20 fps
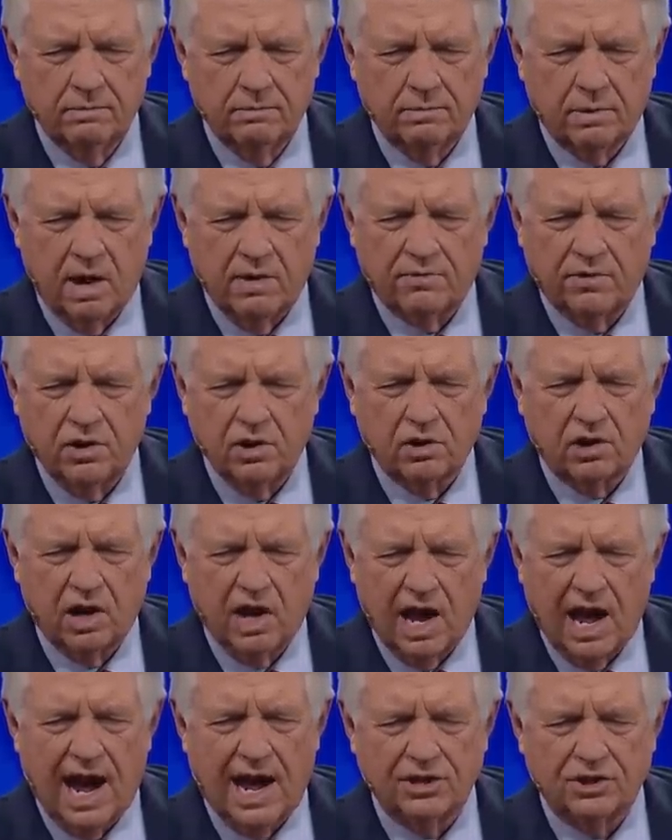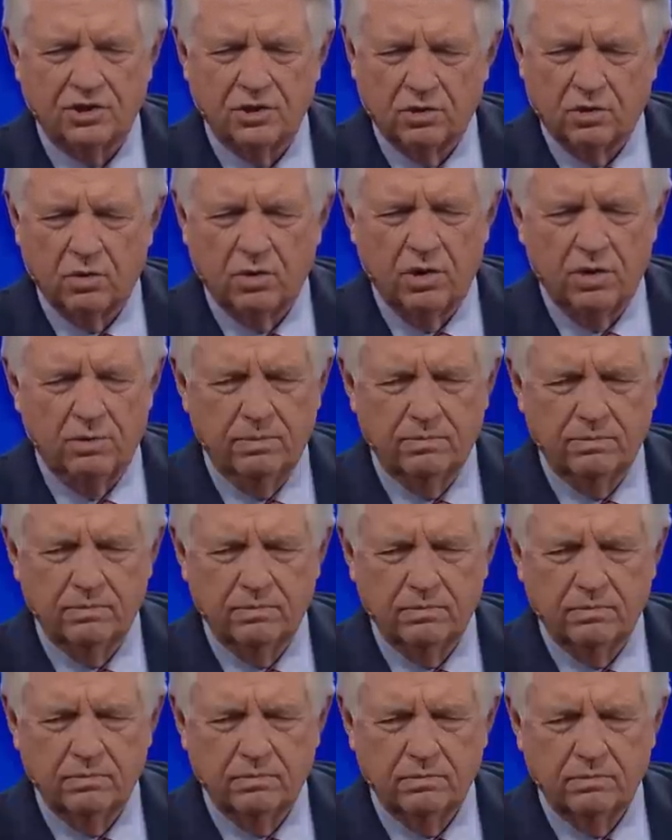Pray for your class, your group.
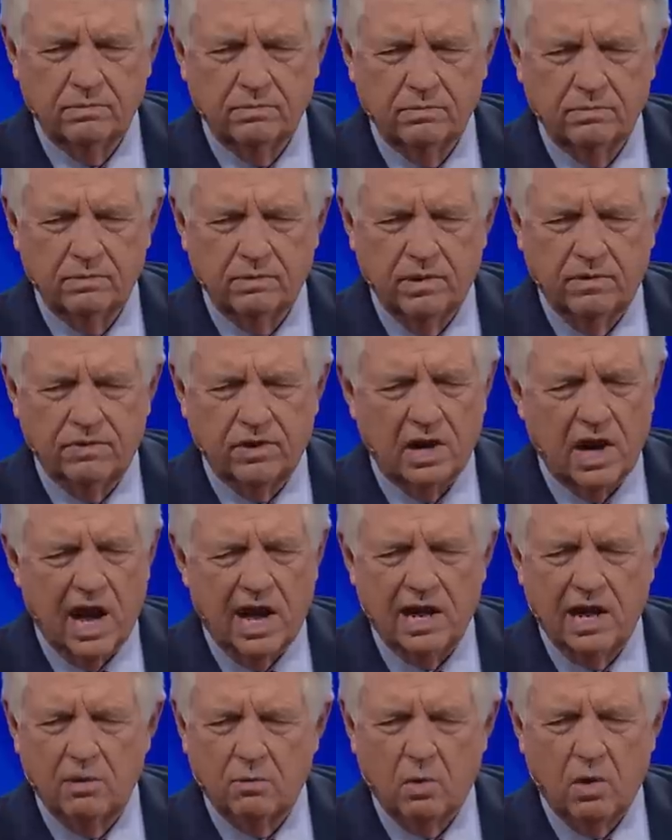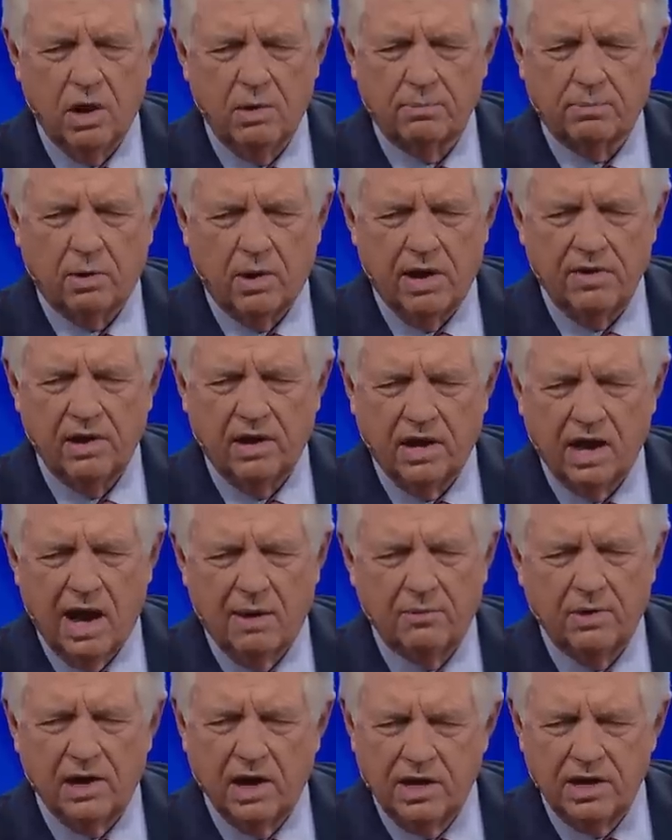If you're not in one, pray that
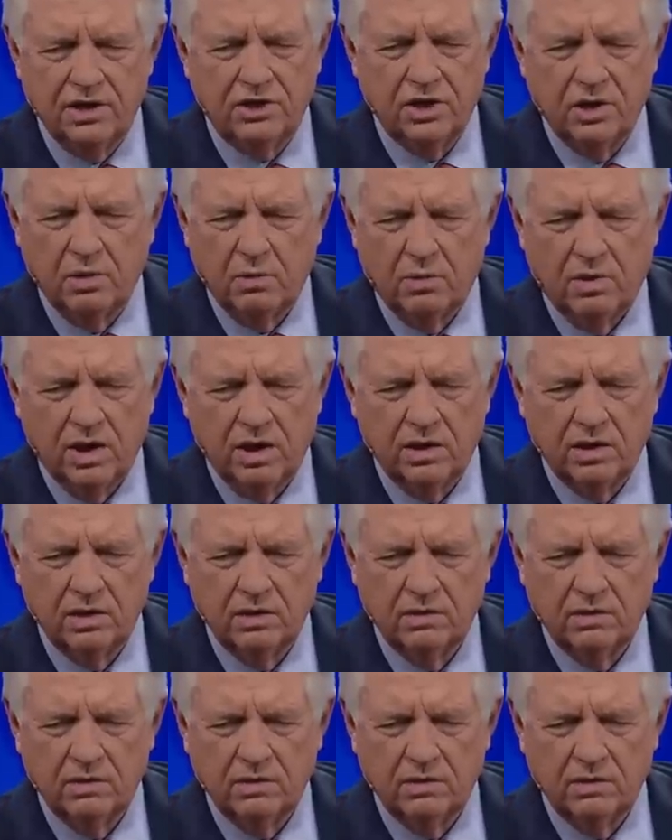God would lead you to one.